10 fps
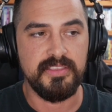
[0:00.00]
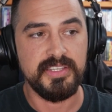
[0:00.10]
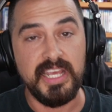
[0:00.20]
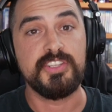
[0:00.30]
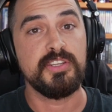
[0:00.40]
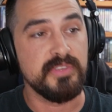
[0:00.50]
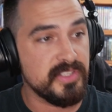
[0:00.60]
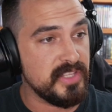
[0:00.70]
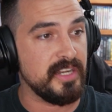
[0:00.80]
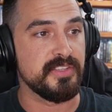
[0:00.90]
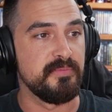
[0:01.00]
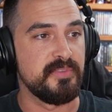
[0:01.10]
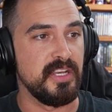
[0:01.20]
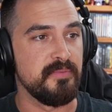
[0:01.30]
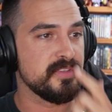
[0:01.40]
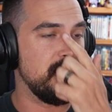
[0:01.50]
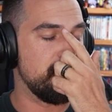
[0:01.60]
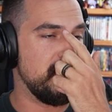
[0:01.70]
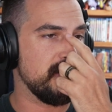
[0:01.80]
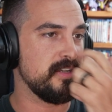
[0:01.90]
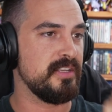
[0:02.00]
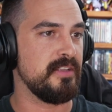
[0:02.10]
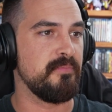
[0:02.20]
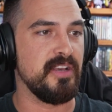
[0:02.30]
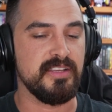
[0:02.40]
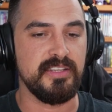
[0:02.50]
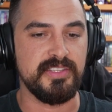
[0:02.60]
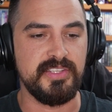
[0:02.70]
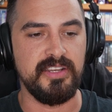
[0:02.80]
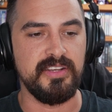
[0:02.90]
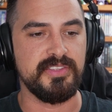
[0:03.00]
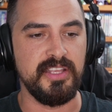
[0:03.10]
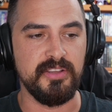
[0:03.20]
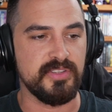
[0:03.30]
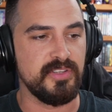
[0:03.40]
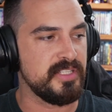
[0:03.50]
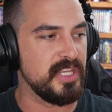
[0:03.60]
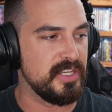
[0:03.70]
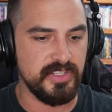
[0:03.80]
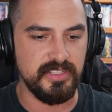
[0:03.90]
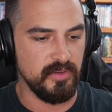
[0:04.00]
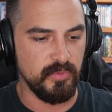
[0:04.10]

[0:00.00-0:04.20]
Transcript: The tension was there sometimes. I'm not gonna sit here and say there was no tension